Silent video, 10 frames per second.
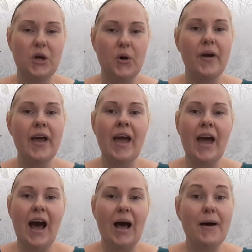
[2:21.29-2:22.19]
So
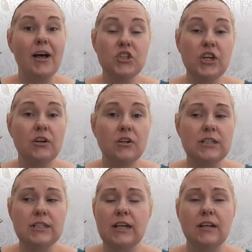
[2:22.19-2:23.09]
I'll share
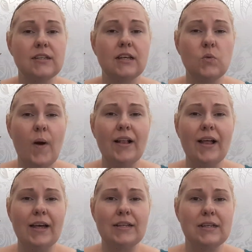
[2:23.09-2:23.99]
her details as
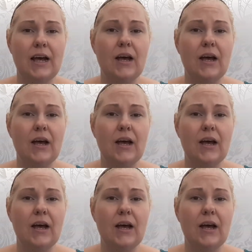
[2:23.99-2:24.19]
well as